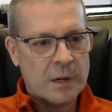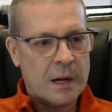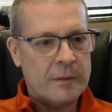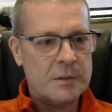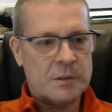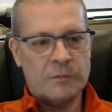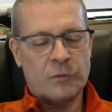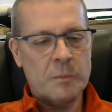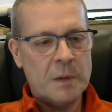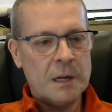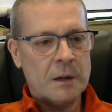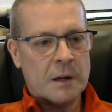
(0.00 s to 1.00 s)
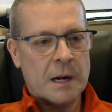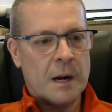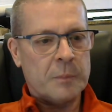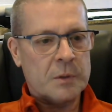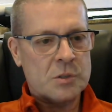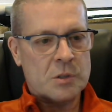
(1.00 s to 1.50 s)
Travis, and for me to
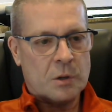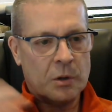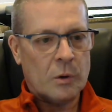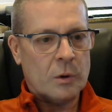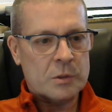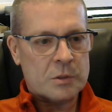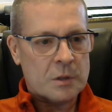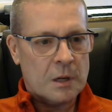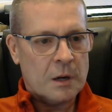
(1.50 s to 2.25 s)
accomplish the goals,